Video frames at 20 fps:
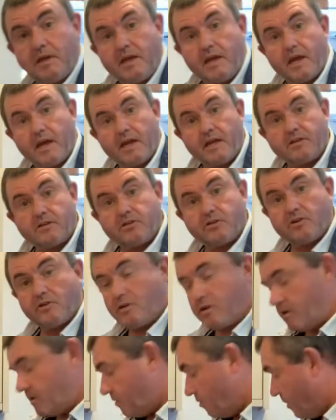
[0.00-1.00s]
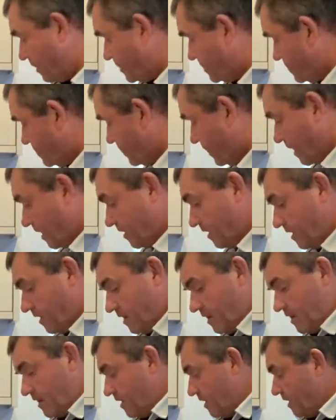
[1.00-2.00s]
egg and sugar whisked together.
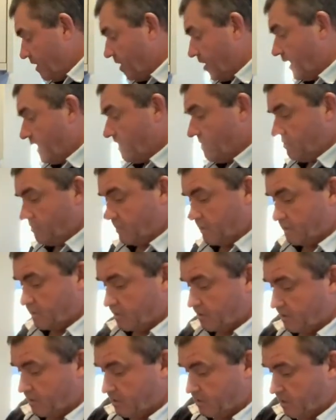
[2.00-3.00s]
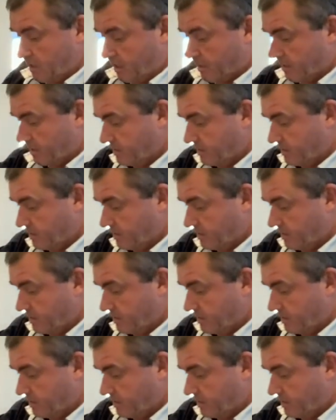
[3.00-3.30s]
Now we're just going to chuck these